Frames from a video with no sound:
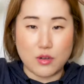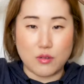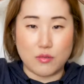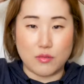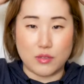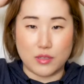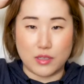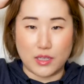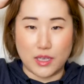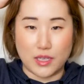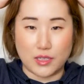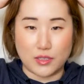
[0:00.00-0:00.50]

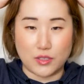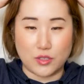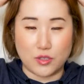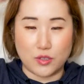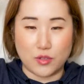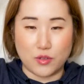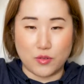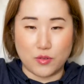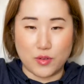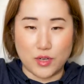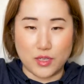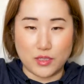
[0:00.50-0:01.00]
Relax
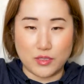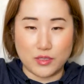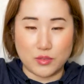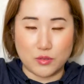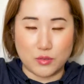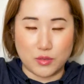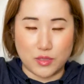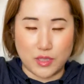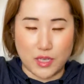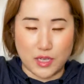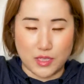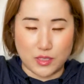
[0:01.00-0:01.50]
your wrists,
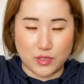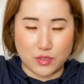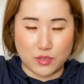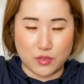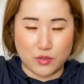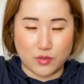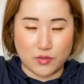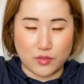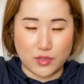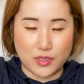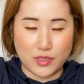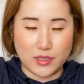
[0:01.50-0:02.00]
relax
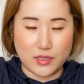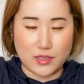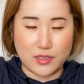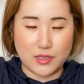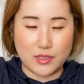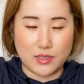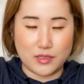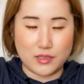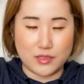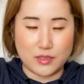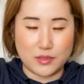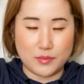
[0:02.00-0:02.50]
your
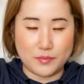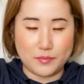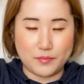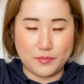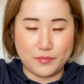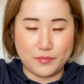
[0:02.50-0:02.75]
fingers,